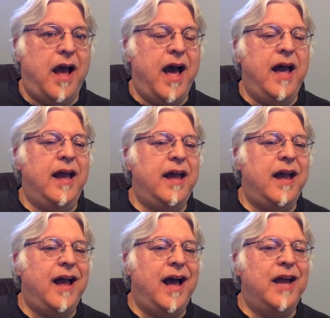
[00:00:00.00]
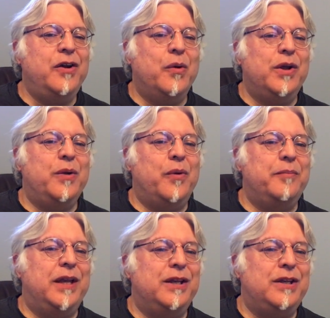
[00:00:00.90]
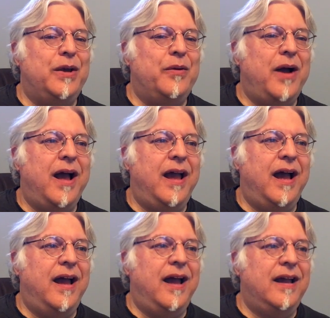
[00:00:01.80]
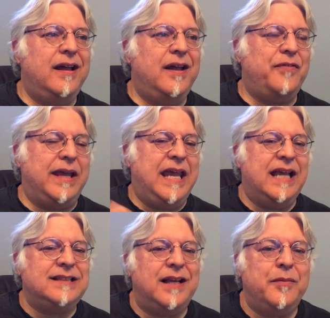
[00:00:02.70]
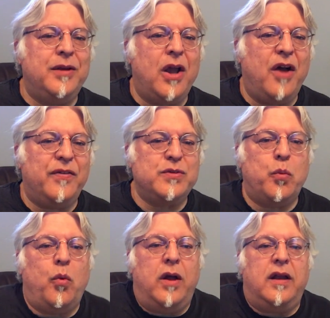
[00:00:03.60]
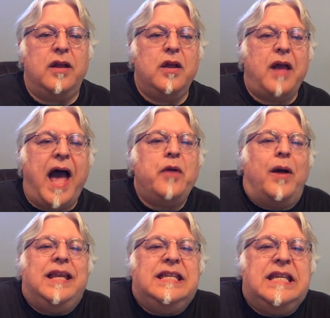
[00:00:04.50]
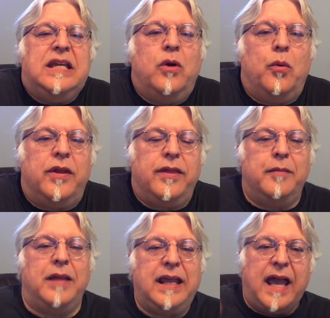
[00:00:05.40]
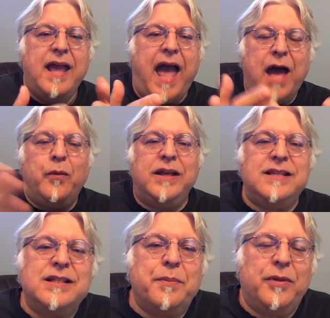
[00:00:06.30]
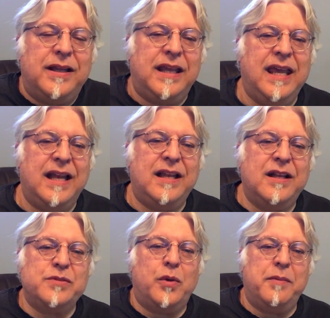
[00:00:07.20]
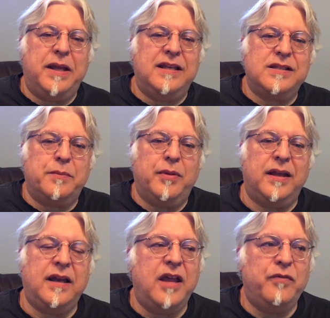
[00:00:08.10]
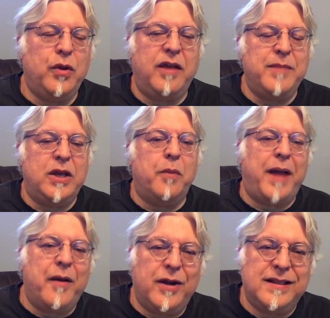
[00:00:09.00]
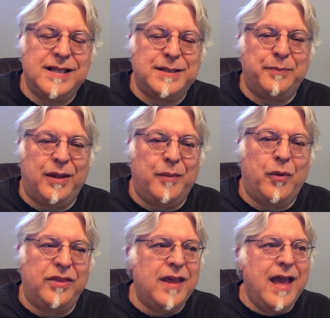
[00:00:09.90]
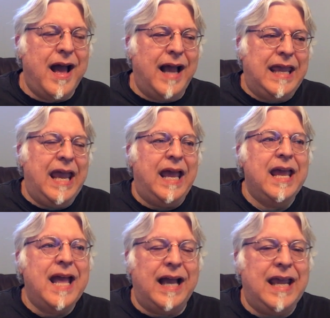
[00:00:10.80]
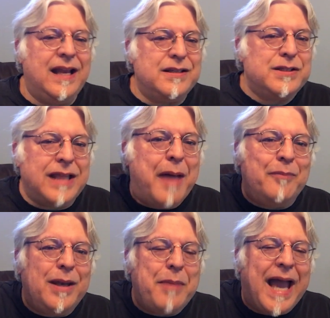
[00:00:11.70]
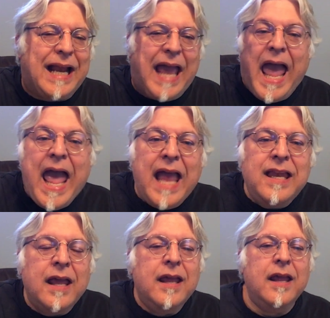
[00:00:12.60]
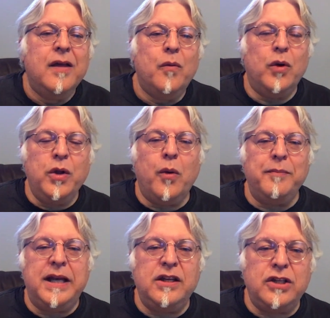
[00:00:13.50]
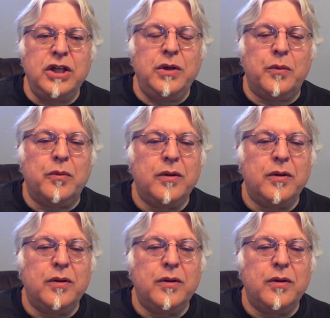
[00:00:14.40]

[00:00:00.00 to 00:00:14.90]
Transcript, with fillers: I, I don't know what you want me to do. I, I, if I can't send him to the office, what, how do I deal with him? Like, how do I discipline the kid that doesn't want to be disciplined if you give me no power to discipline him with? I can't, I can't slap him in the back of the head. What do you want me to do?